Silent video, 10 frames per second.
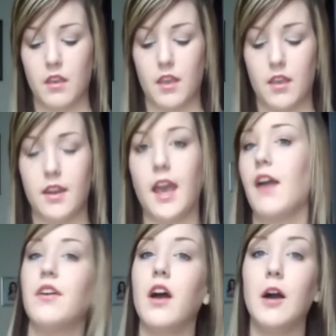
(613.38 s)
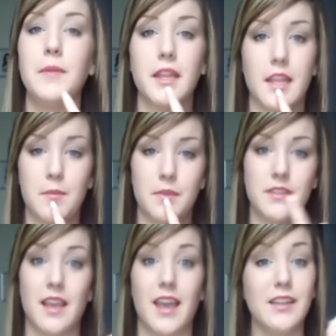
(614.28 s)
And I have it on my
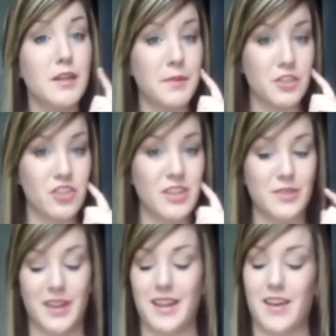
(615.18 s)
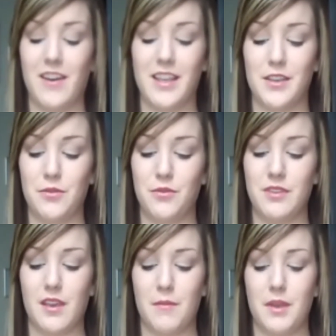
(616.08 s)
lips and on my cheeks right now. I
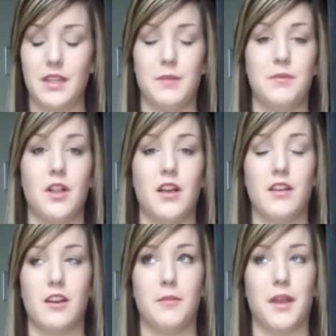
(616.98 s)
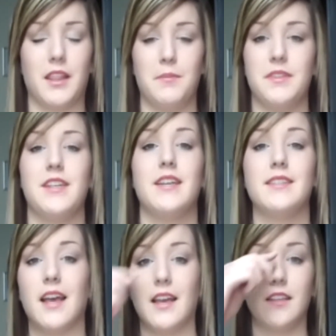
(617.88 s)
use my lip my
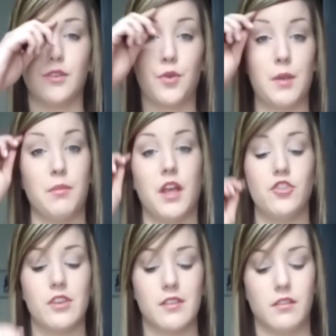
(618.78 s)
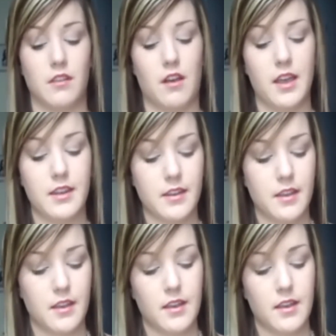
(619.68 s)
lipsticks as cream blushes a lot.